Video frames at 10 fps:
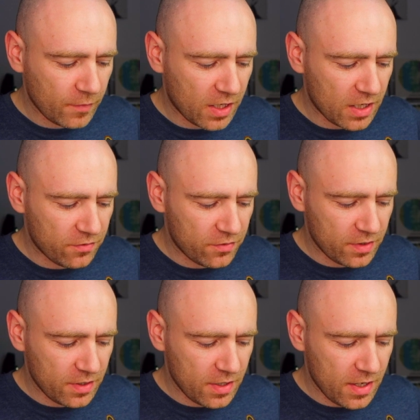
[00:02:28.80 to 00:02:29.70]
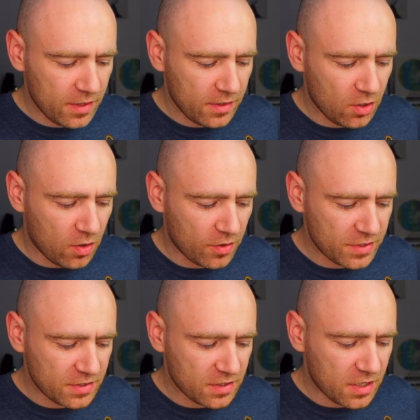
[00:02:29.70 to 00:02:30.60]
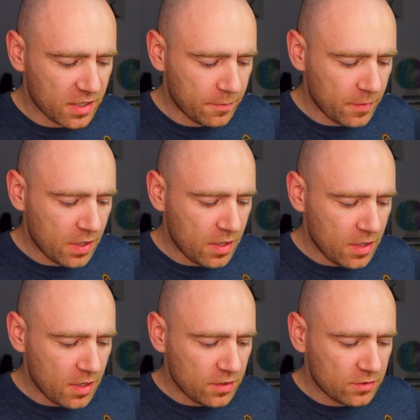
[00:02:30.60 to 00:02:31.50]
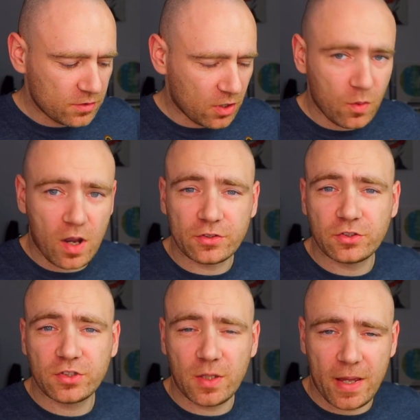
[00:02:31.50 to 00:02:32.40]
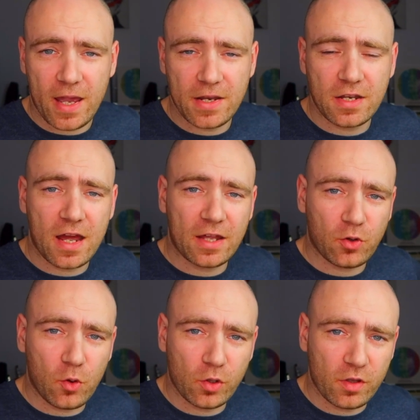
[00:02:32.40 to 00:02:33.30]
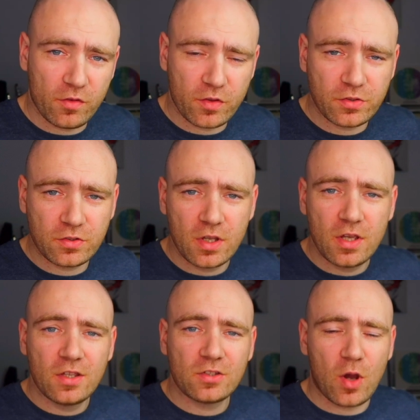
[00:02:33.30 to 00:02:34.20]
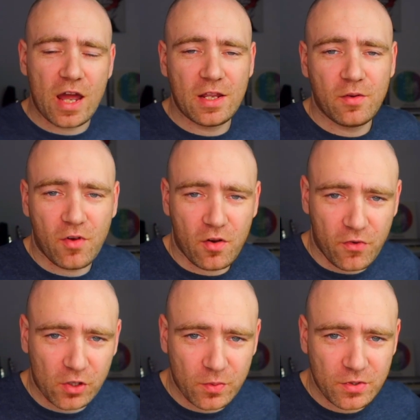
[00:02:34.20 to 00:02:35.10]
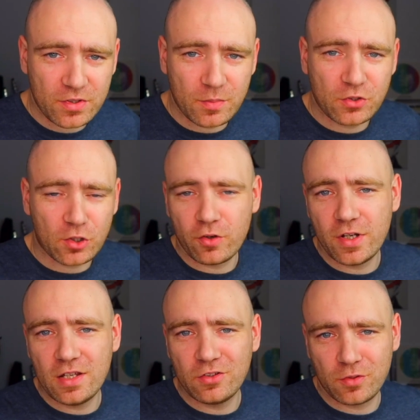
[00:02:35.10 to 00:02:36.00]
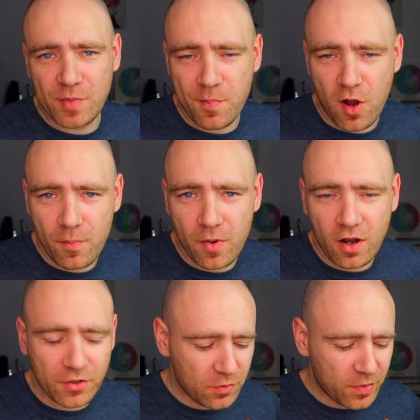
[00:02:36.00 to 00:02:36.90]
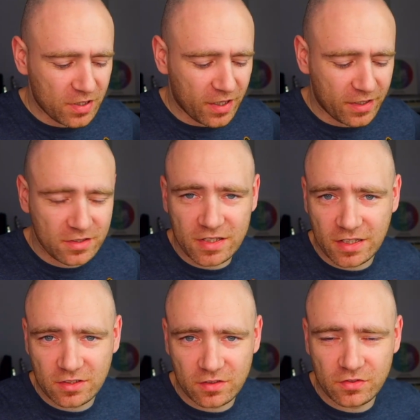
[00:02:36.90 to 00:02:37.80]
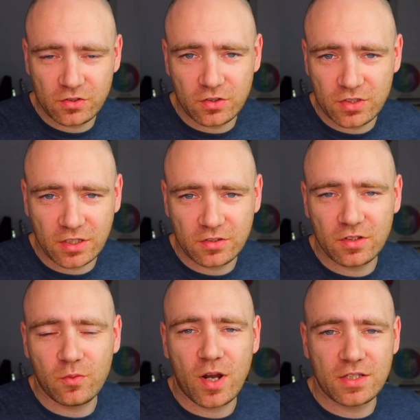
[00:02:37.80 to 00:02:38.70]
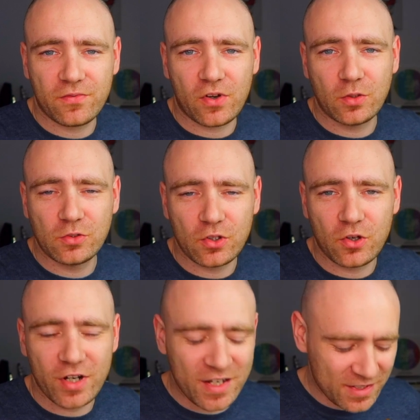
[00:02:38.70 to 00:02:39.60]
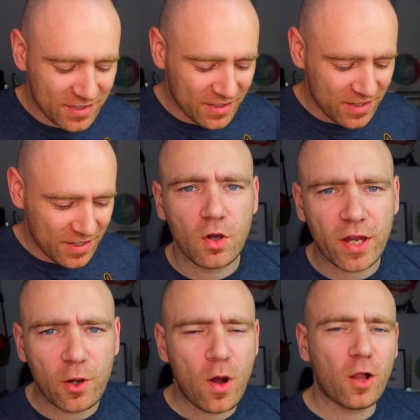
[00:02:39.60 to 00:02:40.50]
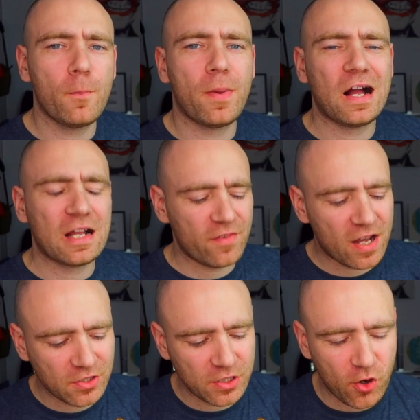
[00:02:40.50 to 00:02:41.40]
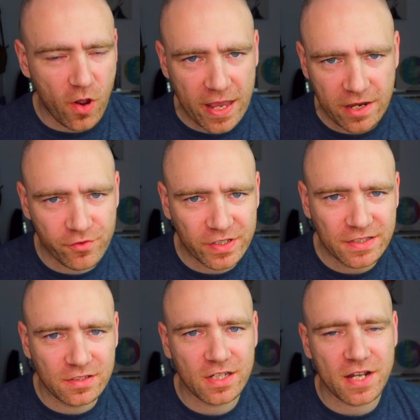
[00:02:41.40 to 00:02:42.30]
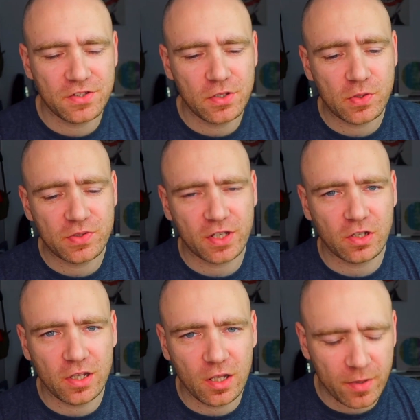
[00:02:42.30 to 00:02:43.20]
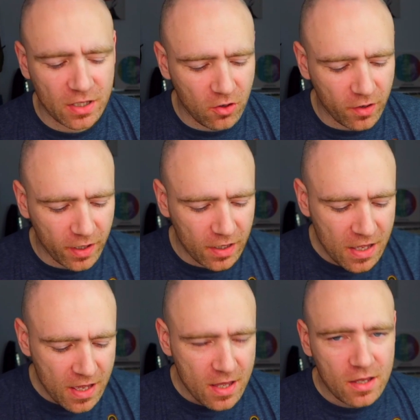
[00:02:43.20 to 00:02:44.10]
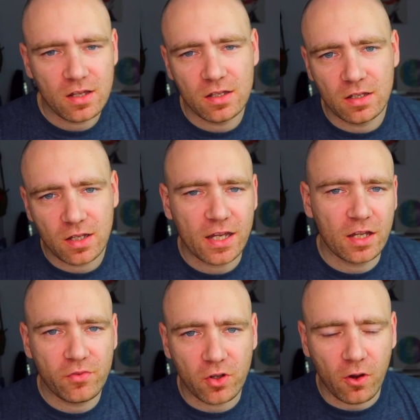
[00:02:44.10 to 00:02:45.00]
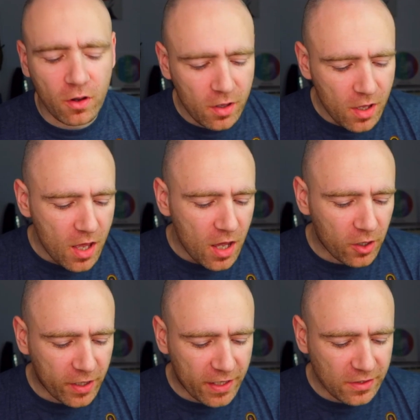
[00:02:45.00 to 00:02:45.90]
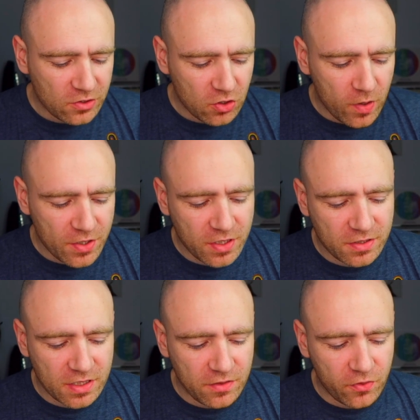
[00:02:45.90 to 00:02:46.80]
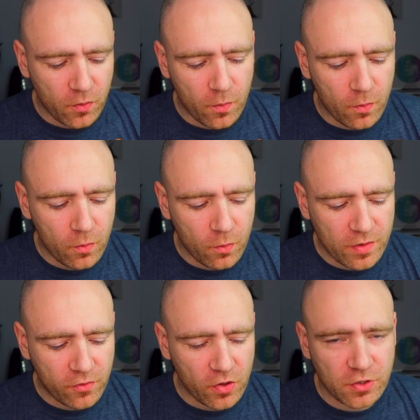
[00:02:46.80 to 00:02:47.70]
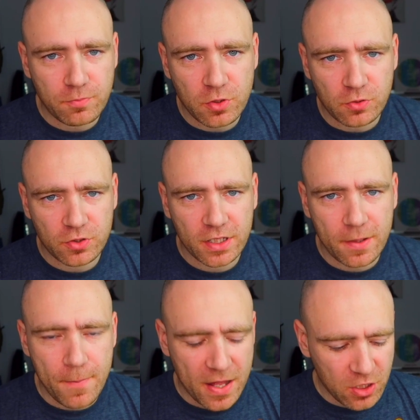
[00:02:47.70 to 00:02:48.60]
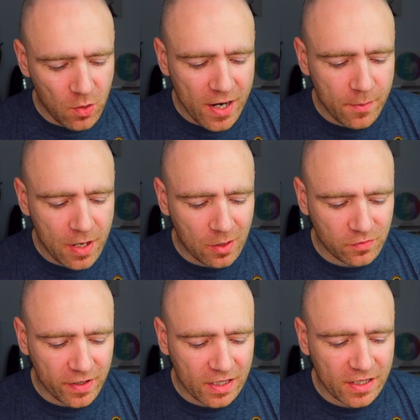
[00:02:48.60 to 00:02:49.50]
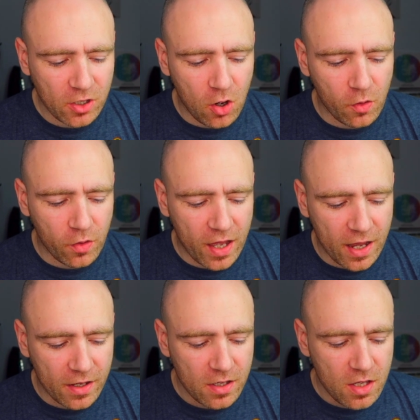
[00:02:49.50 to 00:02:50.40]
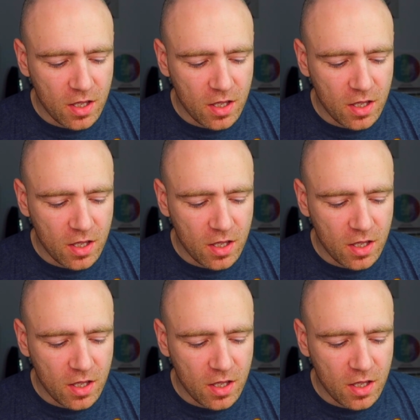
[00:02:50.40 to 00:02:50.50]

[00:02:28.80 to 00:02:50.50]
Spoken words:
and I've added to the name. So I'll just skip ahead and add all the others. So any of our followers, I'm sorry, you're going to be bombarded with like 6 Wire to Follow stories. Okay, welcome back. I've actually got 8 releases I had to do, so it'll take a little bit longer. I forgot. Okay, so as you can see we've got this music menu item now. So if I click on that,